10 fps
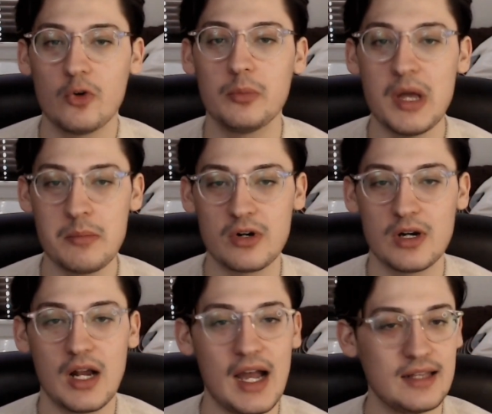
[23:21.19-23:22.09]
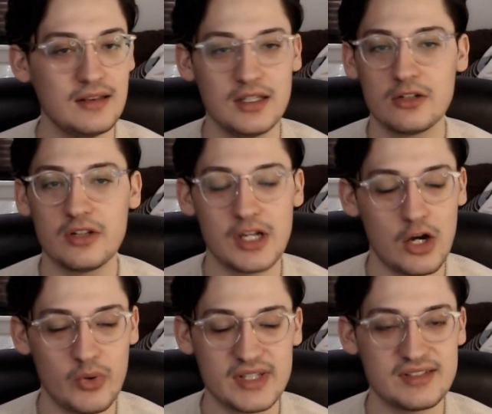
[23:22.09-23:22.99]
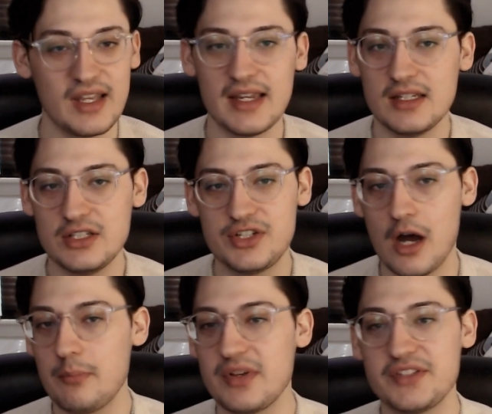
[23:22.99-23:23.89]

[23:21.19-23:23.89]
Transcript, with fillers: Remember, I literally always say dump